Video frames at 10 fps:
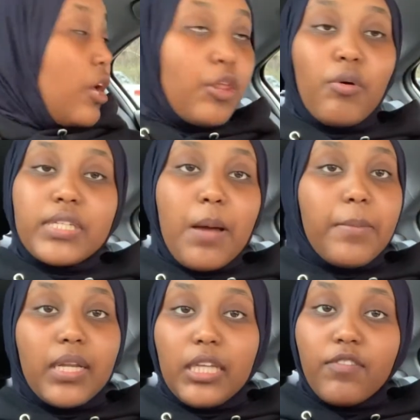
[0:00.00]
The only time I'm
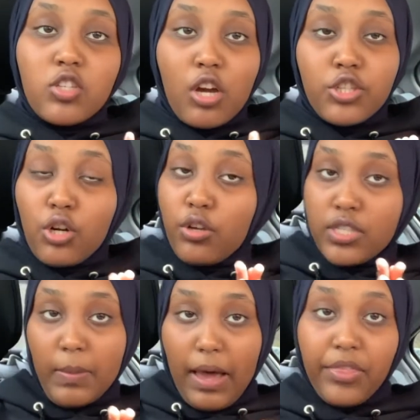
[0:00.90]
gonna leave this car is to go use
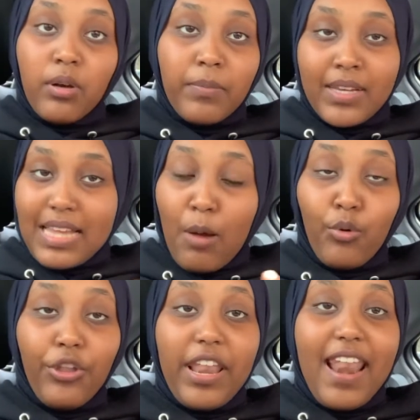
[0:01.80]
the bathroom, because I
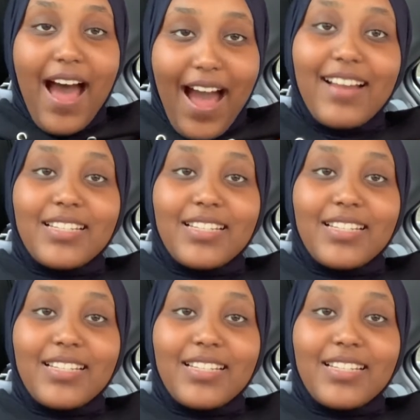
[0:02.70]
will not